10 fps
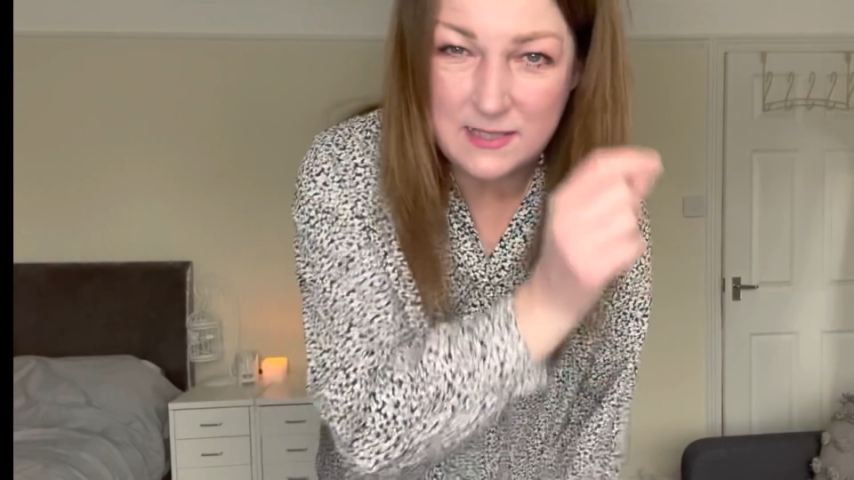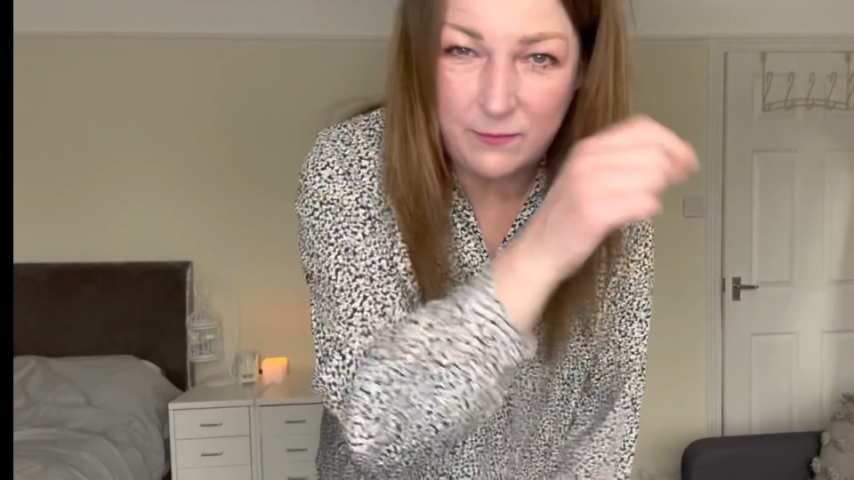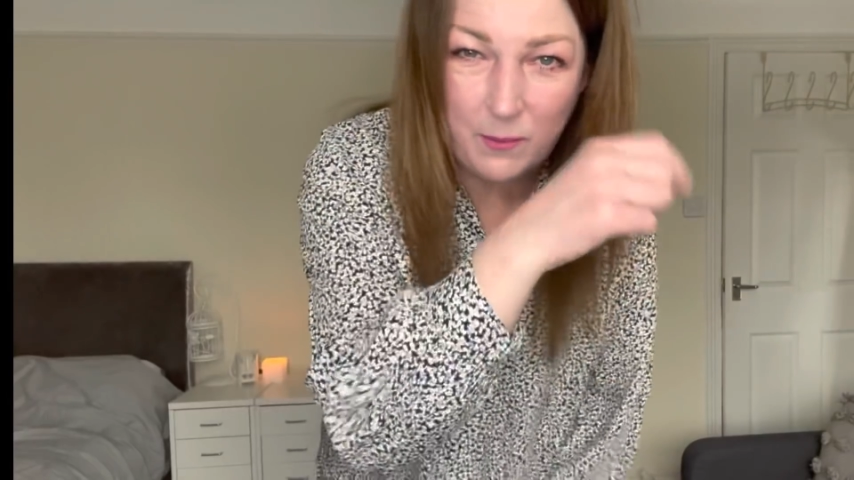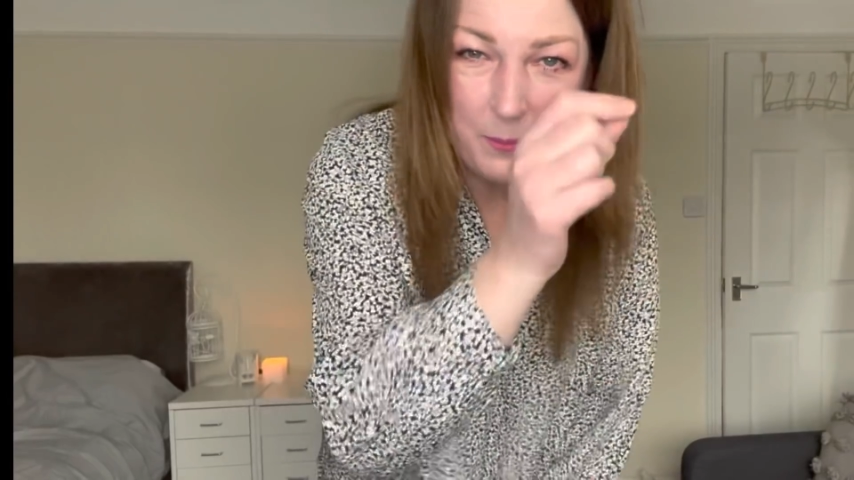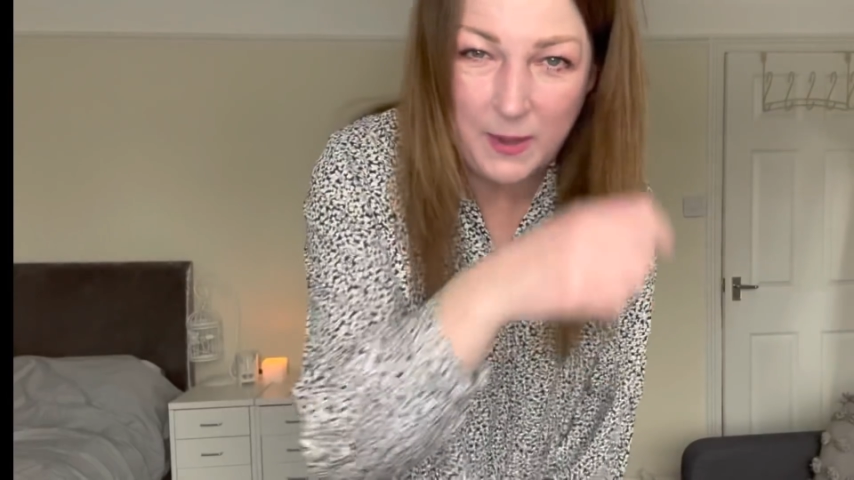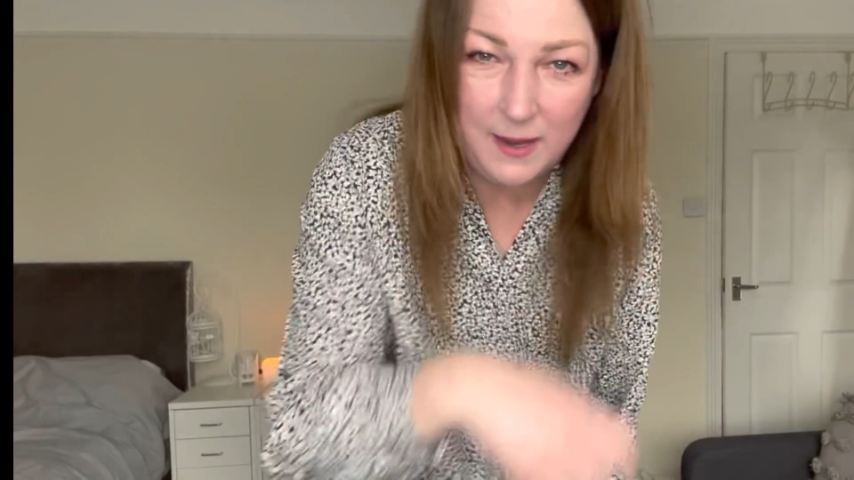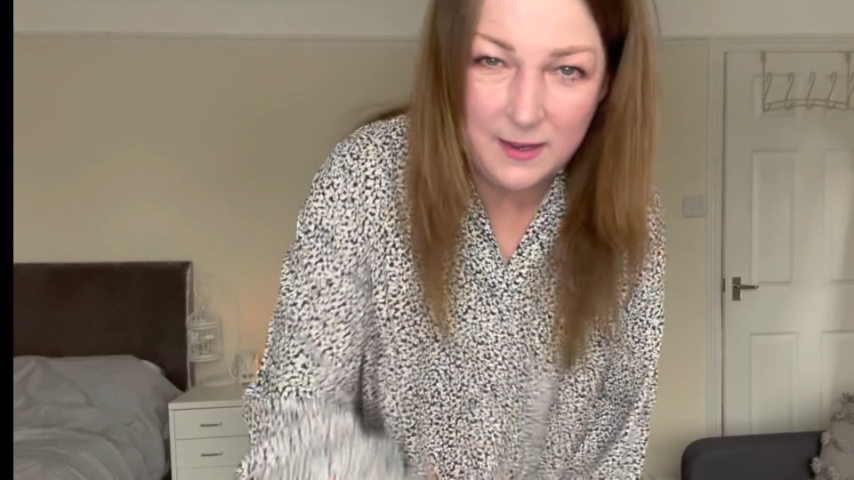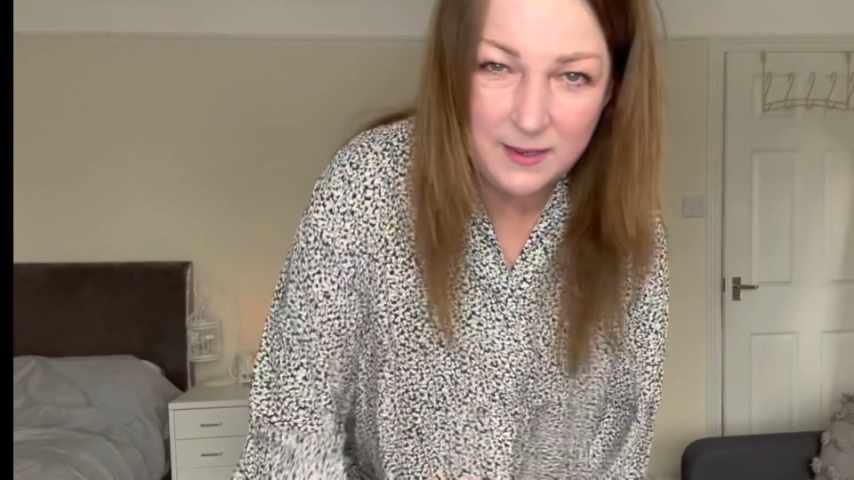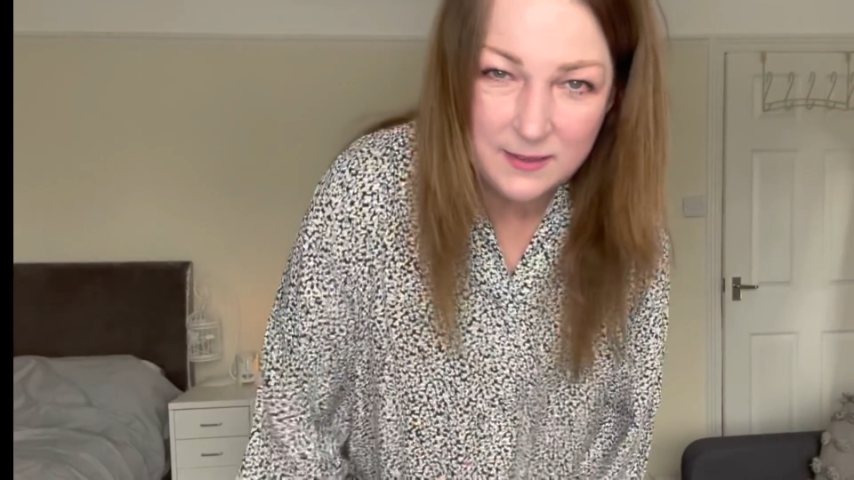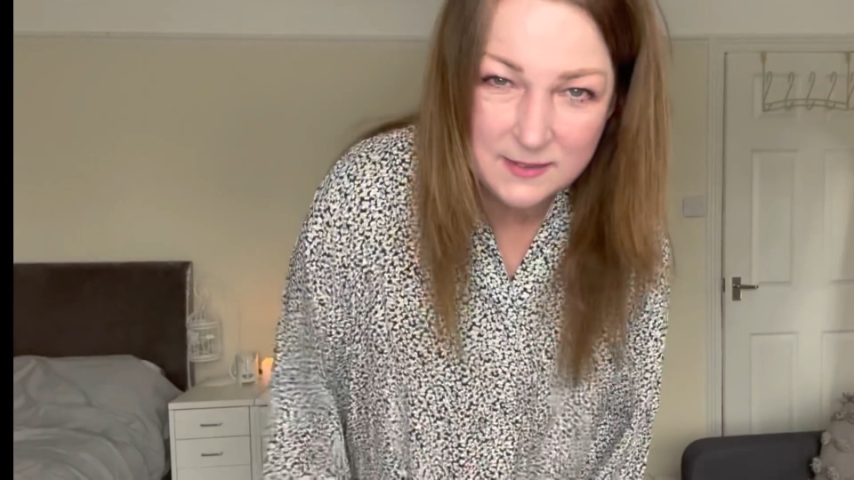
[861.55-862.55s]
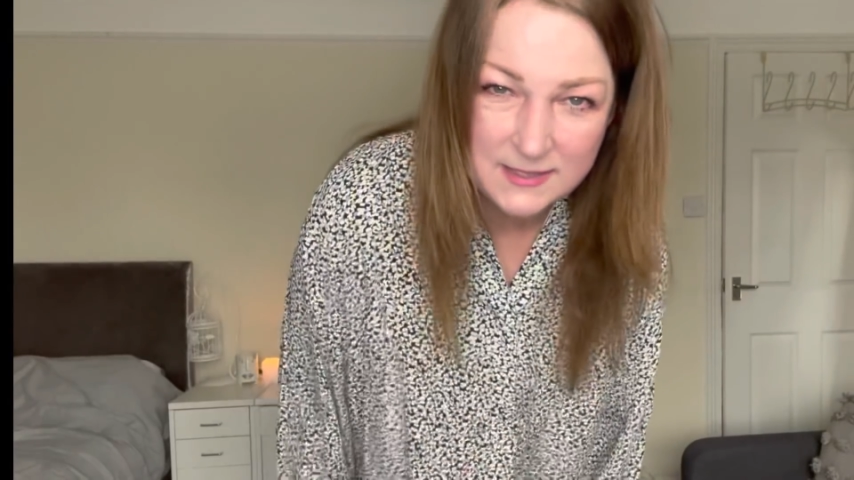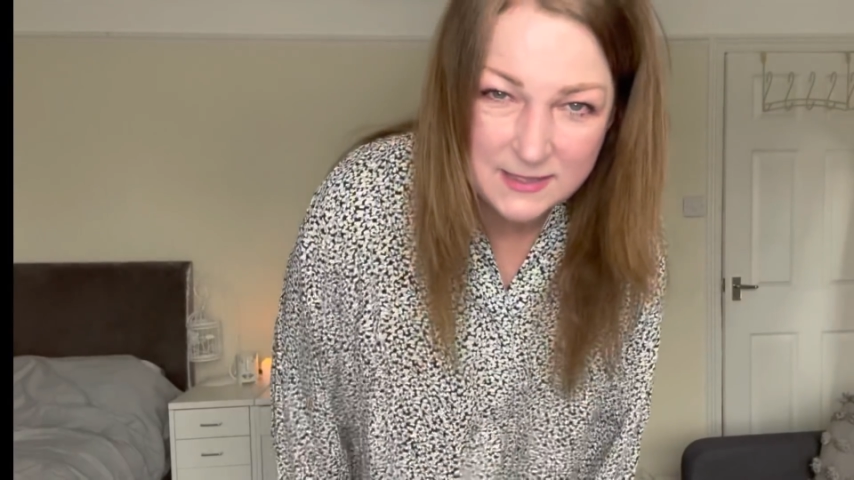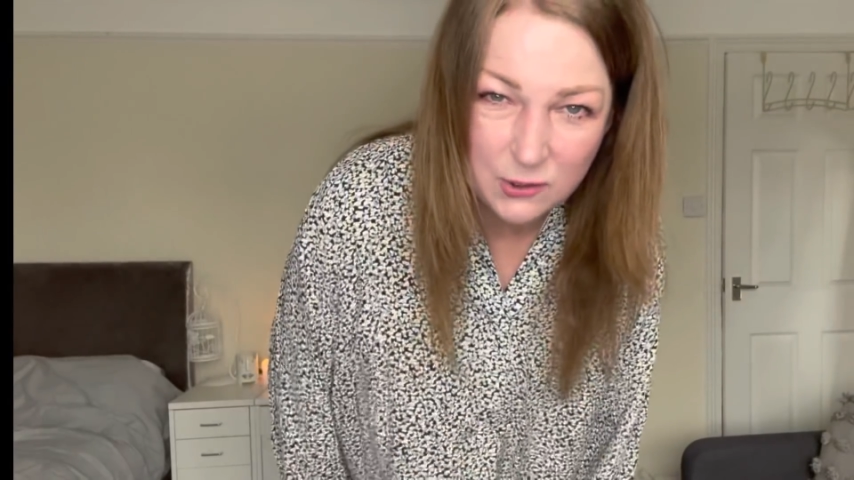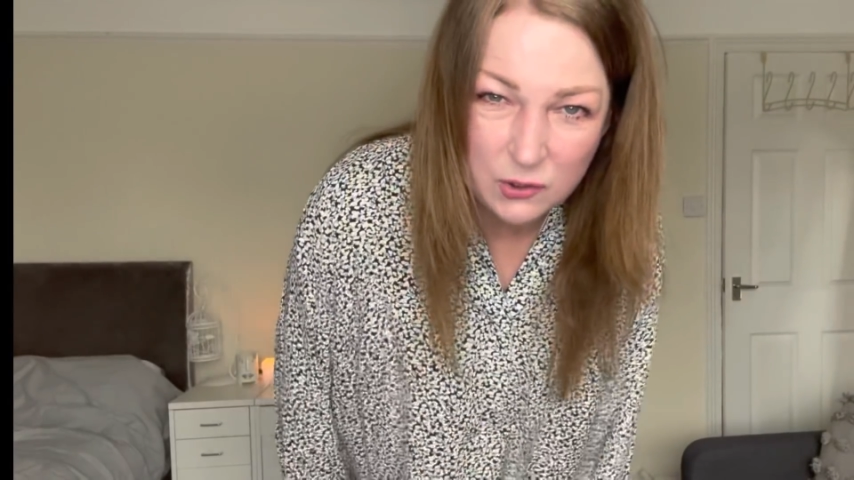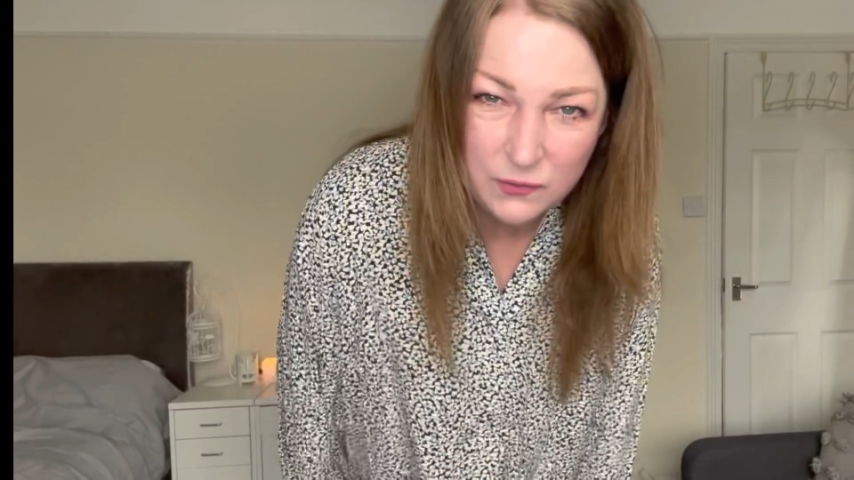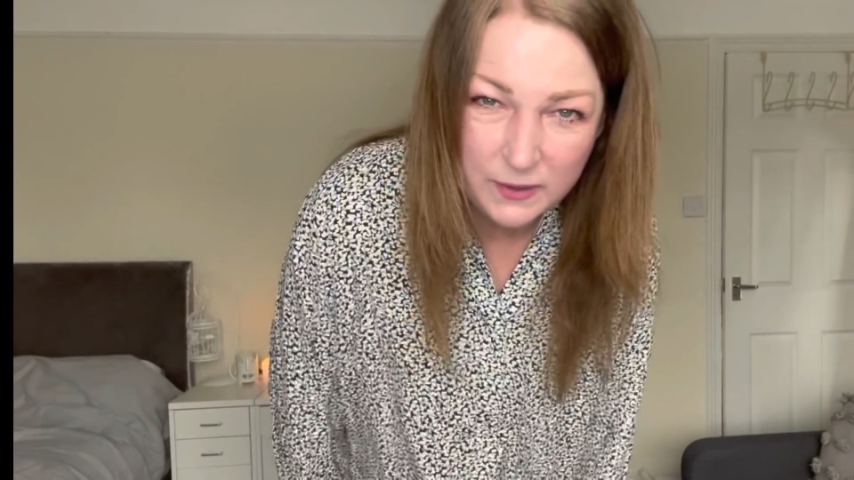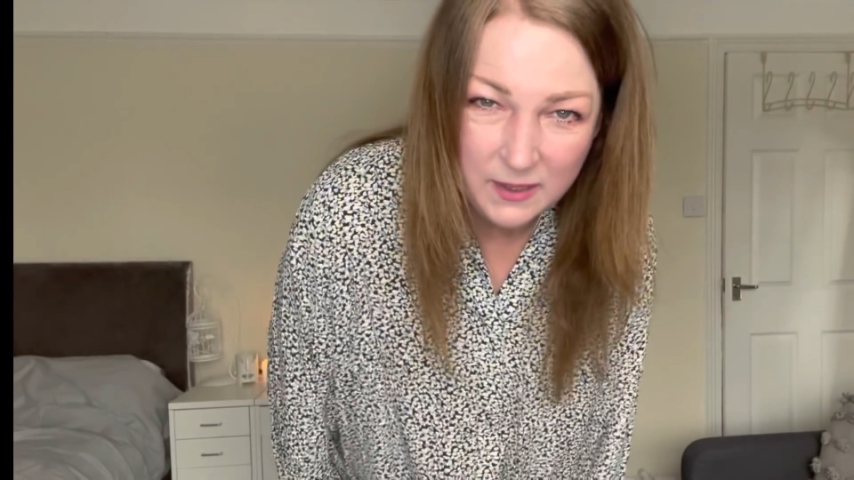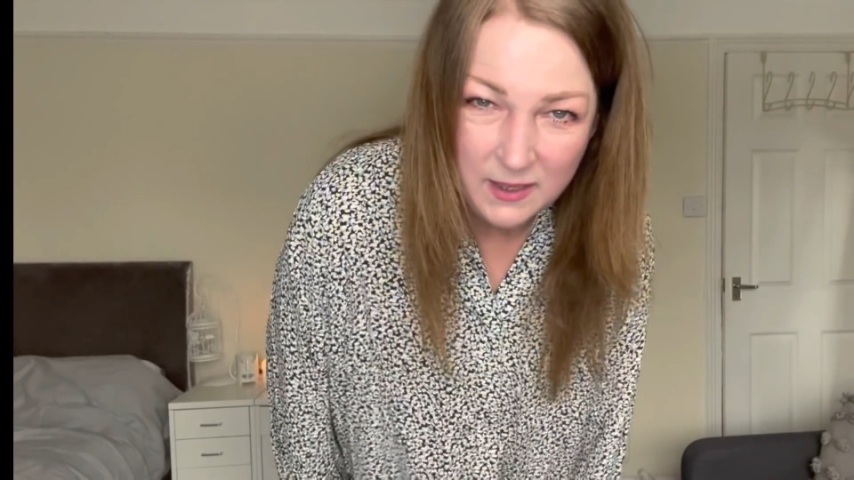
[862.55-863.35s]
if I'm painting and stuff.